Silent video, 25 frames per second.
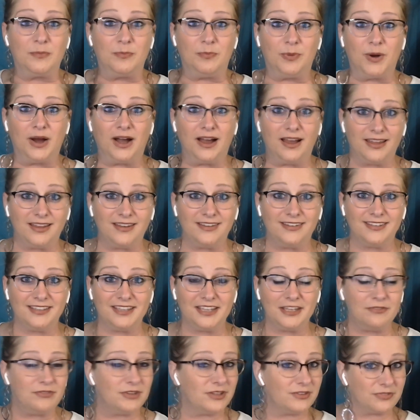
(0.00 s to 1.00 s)
But
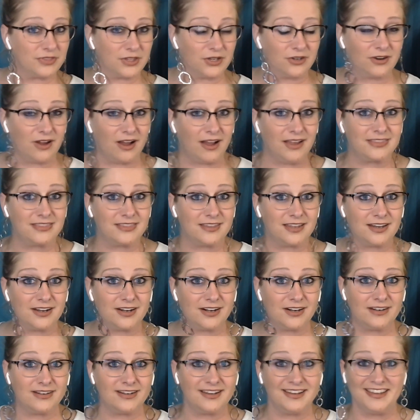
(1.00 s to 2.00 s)
even if they're not
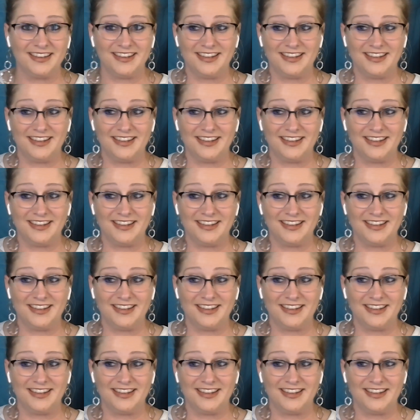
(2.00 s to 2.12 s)
there,